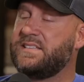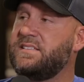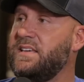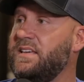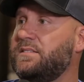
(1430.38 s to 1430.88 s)

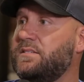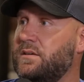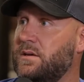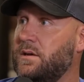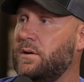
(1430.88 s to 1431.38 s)

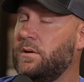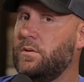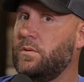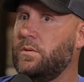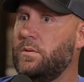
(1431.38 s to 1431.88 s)
sees,
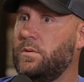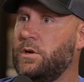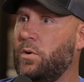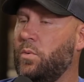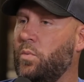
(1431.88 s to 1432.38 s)

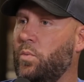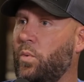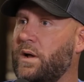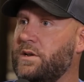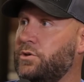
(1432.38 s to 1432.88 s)

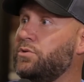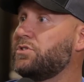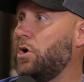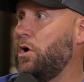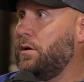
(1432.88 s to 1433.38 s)
what you
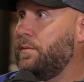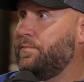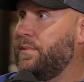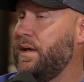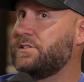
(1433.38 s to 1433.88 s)
saw.
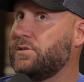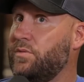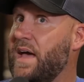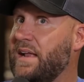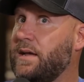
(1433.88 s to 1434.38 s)
Sure. And
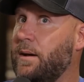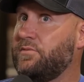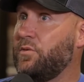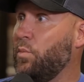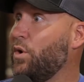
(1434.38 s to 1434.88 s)
so that
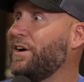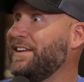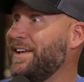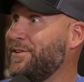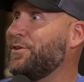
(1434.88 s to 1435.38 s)
comes from working
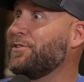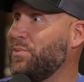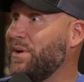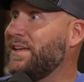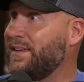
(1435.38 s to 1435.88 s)
together during
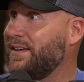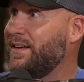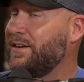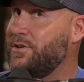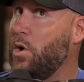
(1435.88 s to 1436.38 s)
the week.
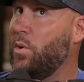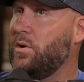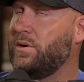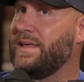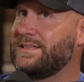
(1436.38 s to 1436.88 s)
Right.
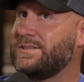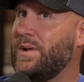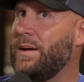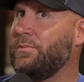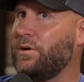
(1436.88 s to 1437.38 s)
Knowing, okay, this is
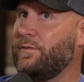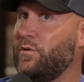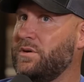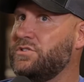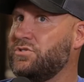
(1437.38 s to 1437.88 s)
what I'm looking
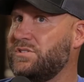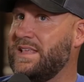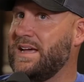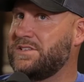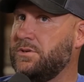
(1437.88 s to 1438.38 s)
for. Did you see
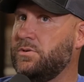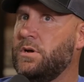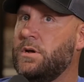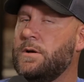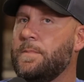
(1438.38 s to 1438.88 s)
that too?
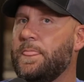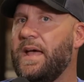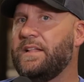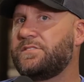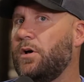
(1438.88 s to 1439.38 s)

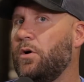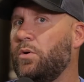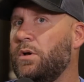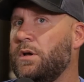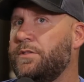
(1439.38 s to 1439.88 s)
And
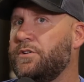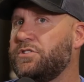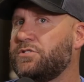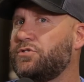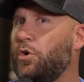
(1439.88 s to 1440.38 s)
so there's
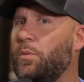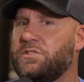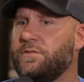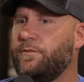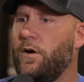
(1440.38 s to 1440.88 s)
just so
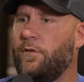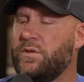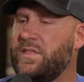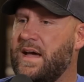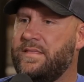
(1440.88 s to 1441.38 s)
much involved
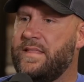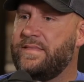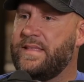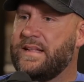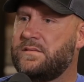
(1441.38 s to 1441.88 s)
with that. And
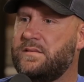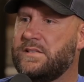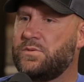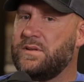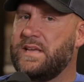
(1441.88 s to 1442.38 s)

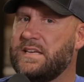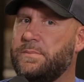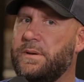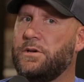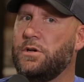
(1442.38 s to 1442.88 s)
that's what it takes
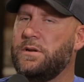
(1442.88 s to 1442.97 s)
to be a